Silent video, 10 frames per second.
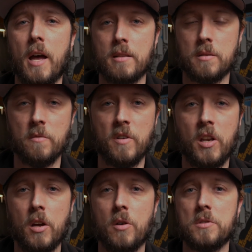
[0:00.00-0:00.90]
at some
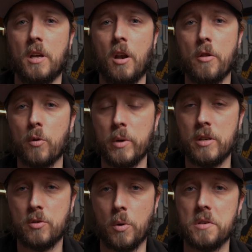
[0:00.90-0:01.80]
videos and other
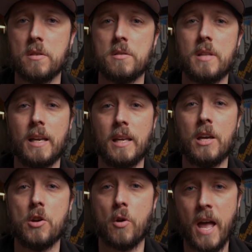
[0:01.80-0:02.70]
resources that
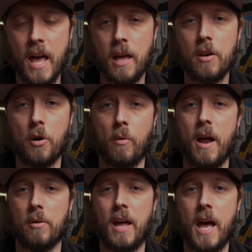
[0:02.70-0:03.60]
get your head
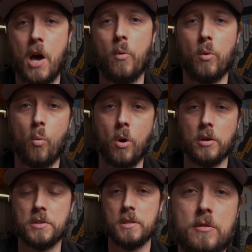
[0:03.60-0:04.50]
around how it
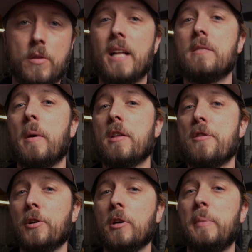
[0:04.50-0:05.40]
works. So that's my
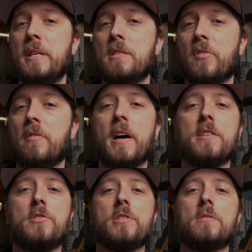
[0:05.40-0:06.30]
third piece of
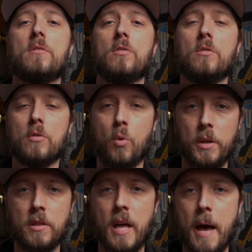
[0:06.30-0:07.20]
advice. Just
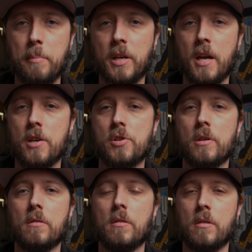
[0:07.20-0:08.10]
quit the
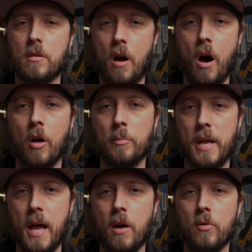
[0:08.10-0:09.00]
application, calm
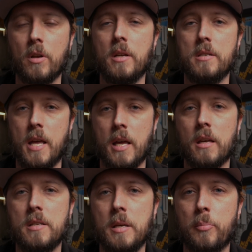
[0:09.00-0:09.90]
down, take
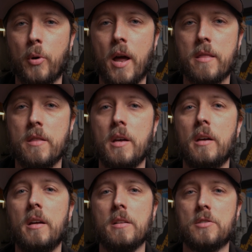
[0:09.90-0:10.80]
a deep breath,
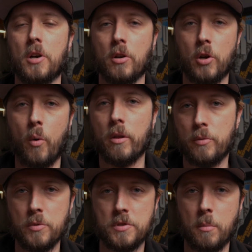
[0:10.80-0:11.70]
and start going
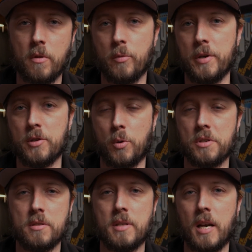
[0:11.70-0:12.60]
through some of the
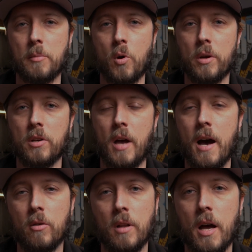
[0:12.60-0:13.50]
resources that I'm going to
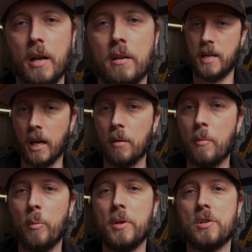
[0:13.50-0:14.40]
outline. Take a
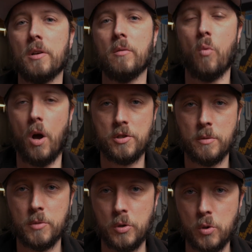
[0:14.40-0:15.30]
moment to watch
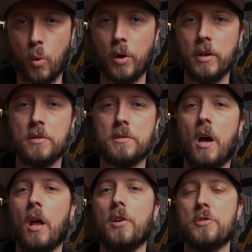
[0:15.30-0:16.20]
some tutorials,
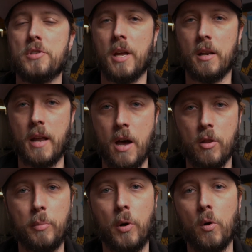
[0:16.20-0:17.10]
understand how
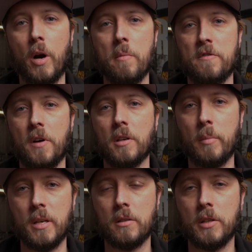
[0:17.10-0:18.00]
the program
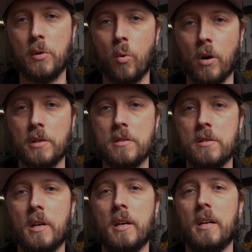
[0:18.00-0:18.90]
fundamentally works,
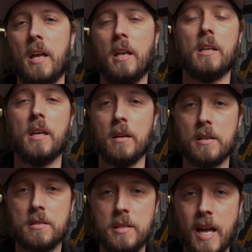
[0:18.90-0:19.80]
and
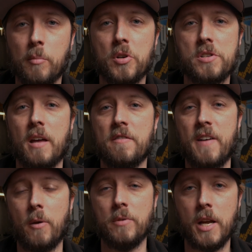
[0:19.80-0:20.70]
establish that
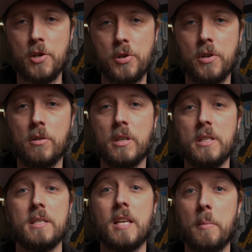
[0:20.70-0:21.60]
foundational
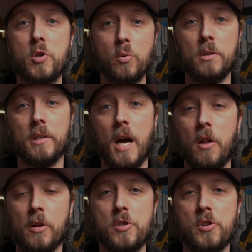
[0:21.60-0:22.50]
conceptual
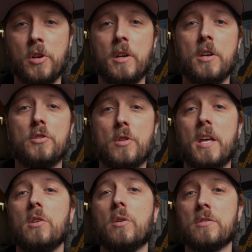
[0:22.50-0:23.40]
knowledge so
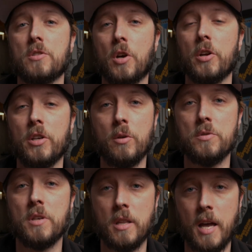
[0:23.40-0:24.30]
that you can start
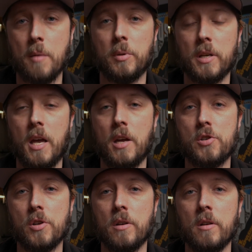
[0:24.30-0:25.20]
using the
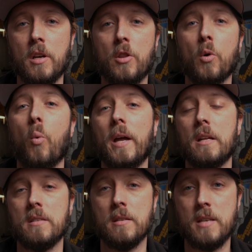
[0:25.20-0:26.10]
application the way
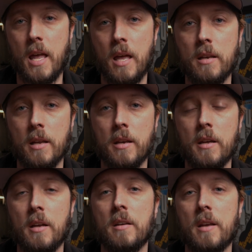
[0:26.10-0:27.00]
it's intended,
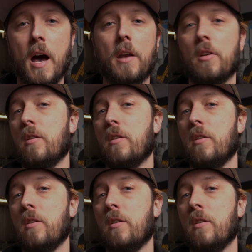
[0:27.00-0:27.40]
not